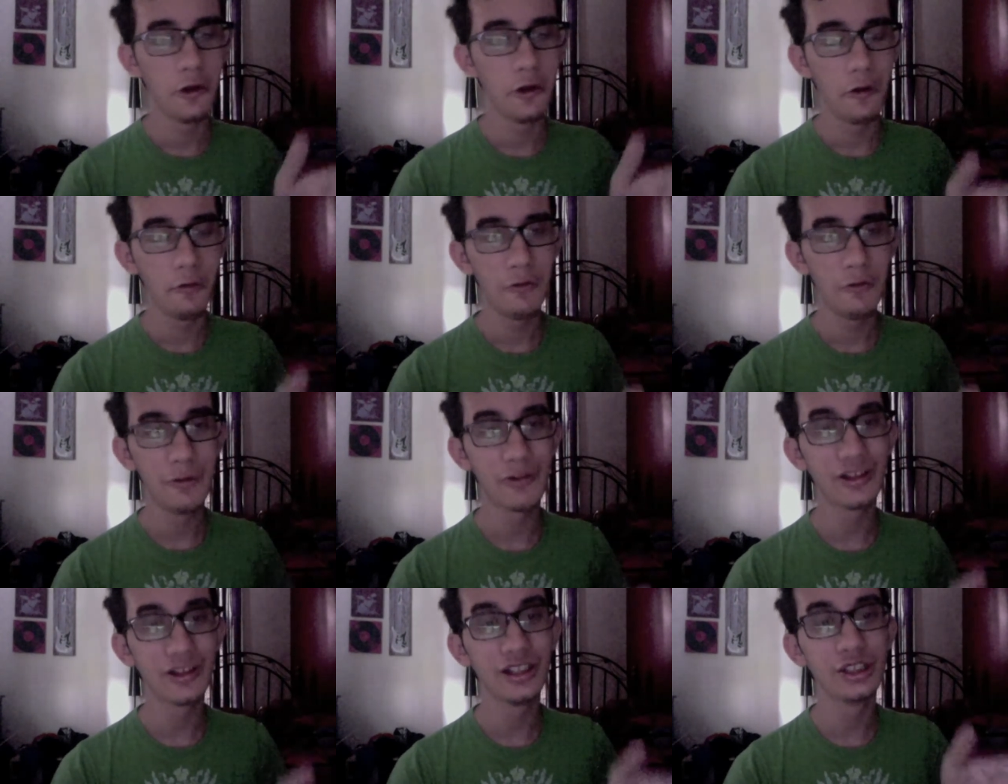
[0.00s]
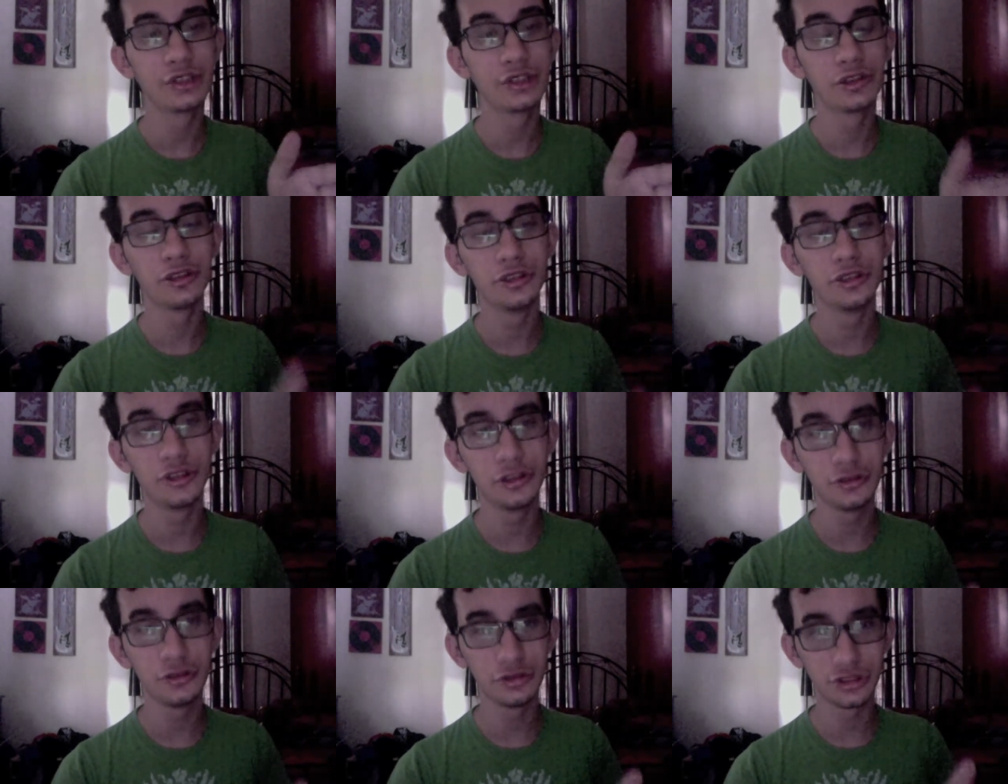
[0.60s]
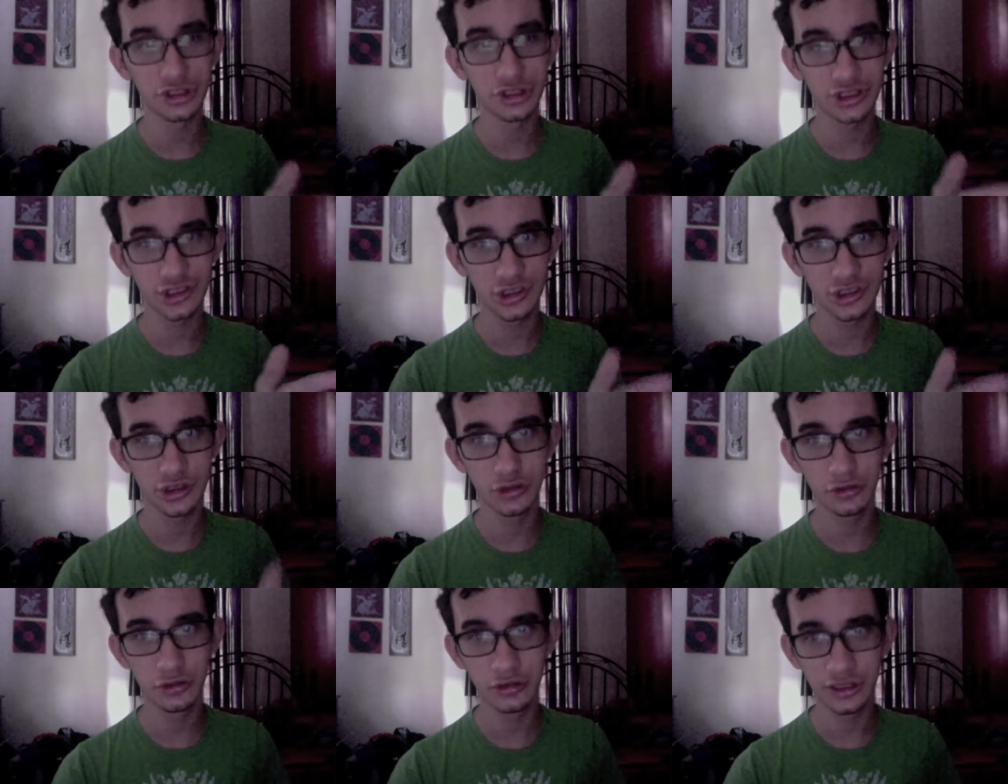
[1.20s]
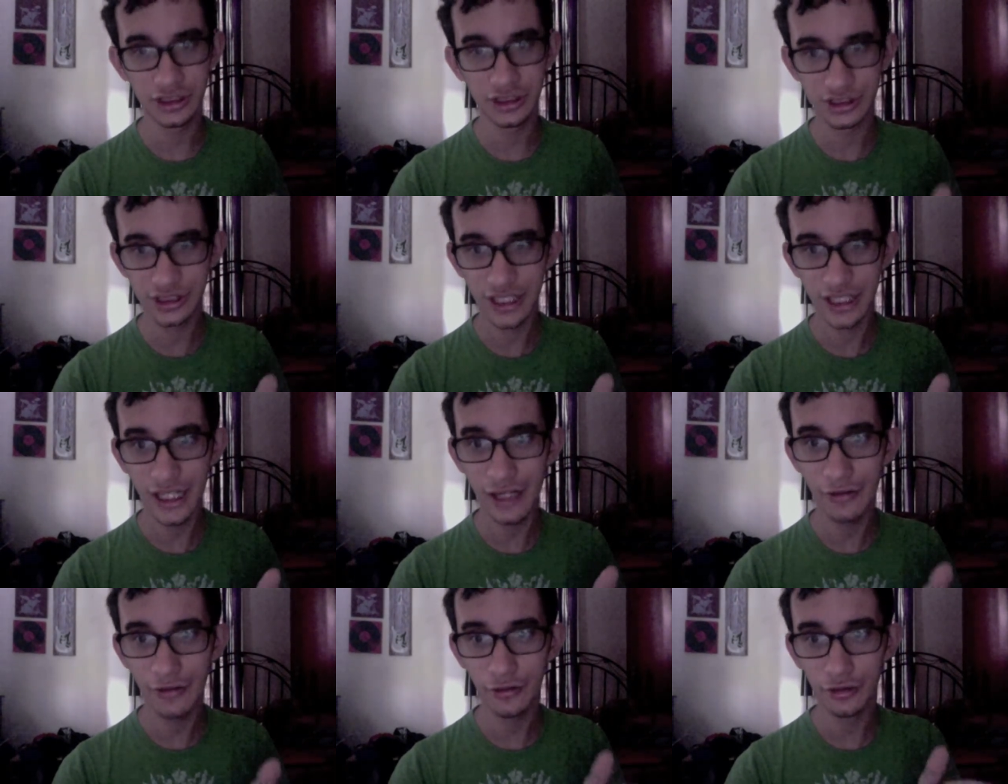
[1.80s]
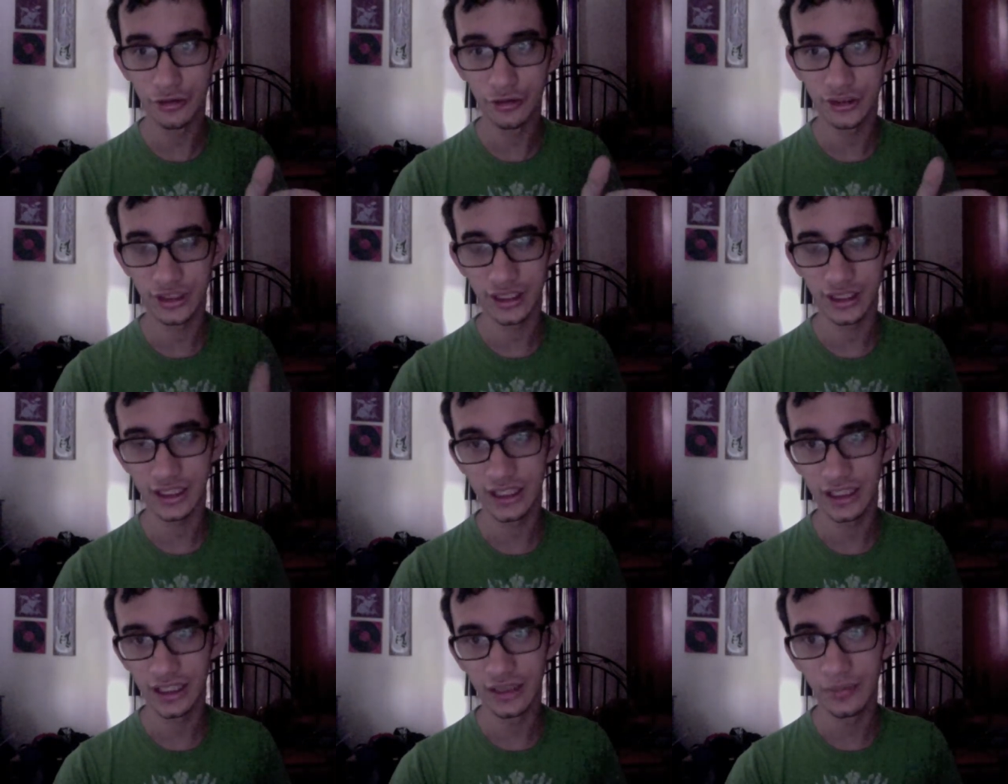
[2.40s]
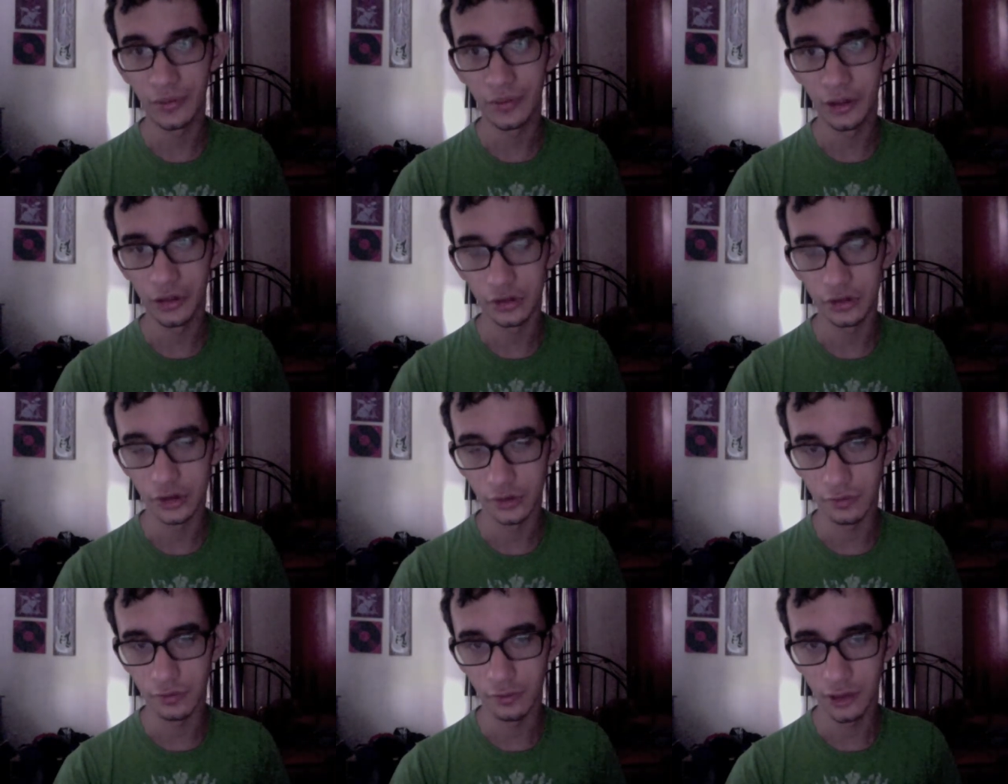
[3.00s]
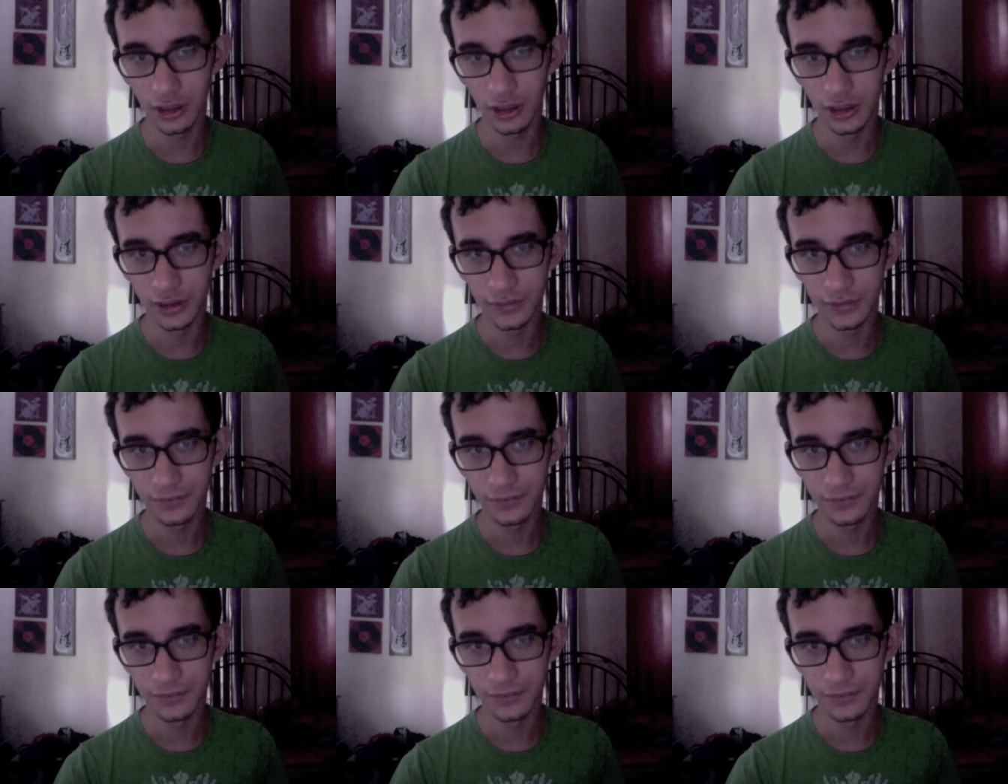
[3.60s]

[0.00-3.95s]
We were introduced to these characters at Kingdom Hearts 1.